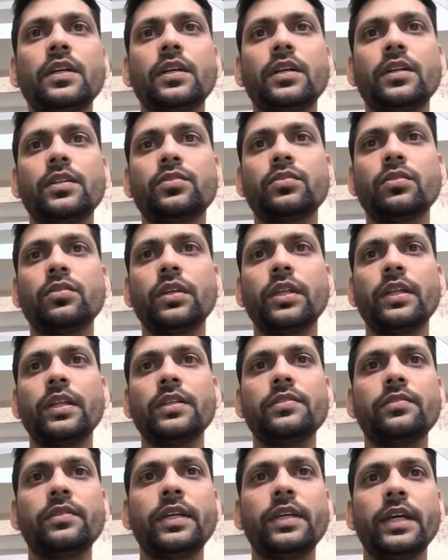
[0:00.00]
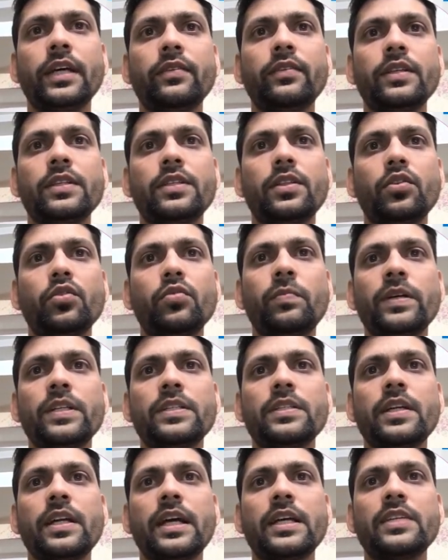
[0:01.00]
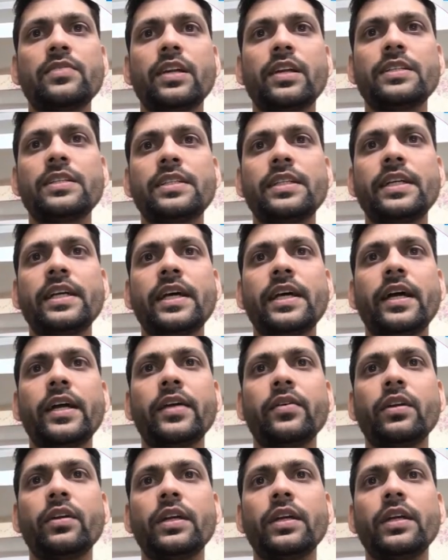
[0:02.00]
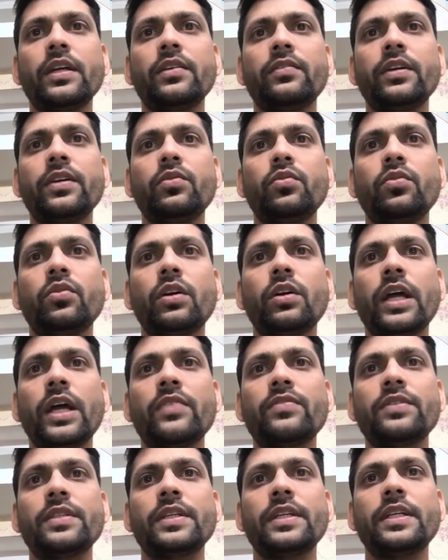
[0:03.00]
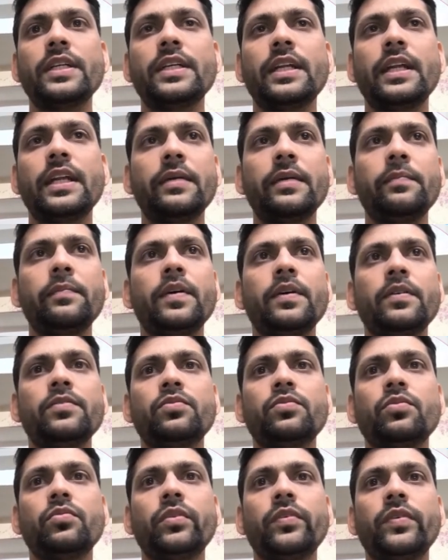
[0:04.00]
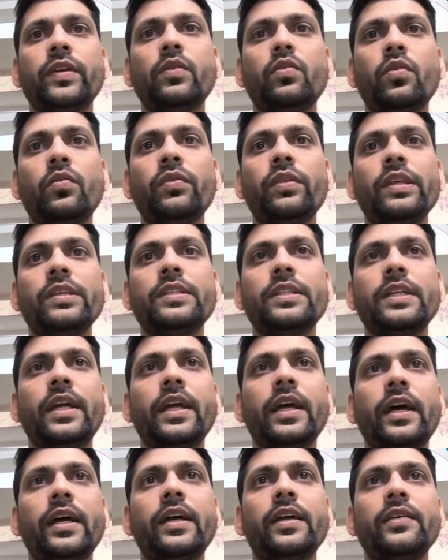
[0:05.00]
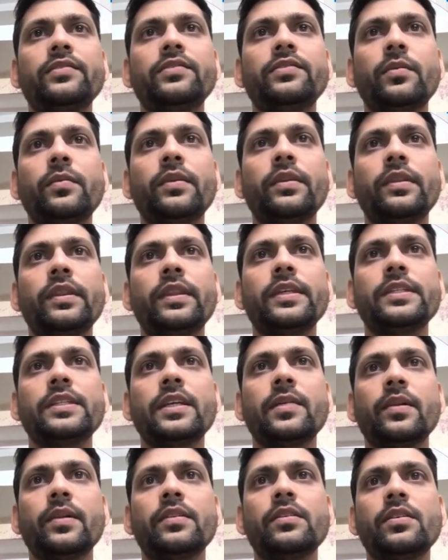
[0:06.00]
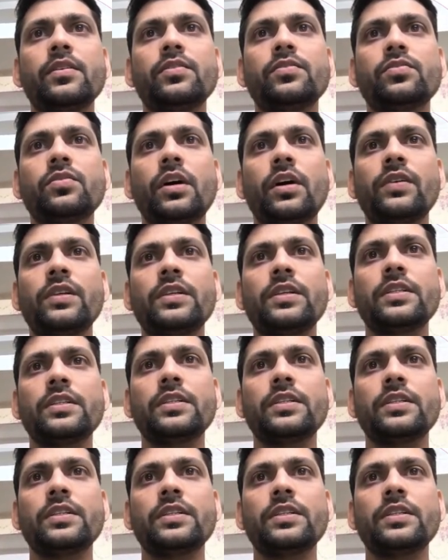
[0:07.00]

So in this we have this new passenger as well as city ID only. Here we do not have city name, so we will go with the city ID from this table. So I will just